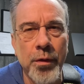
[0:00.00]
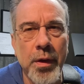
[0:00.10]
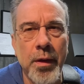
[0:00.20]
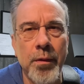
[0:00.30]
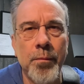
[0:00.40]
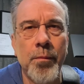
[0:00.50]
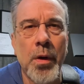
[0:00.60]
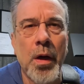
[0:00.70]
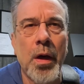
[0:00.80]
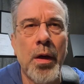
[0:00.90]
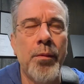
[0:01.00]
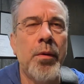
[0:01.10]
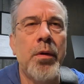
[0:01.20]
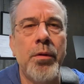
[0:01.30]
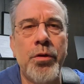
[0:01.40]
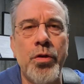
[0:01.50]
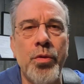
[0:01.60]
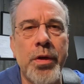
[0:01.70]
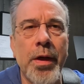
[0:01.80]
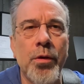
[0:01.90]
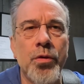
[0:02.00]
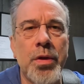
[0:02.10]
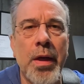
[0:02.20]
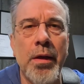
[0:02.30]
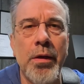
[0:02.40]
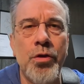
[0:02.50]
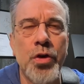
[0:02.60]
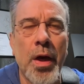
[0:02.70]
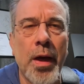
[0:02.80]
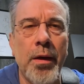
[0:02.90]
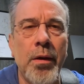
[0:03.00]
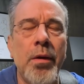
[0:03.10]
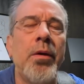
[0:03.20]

And then the two Taylors, Andy and John,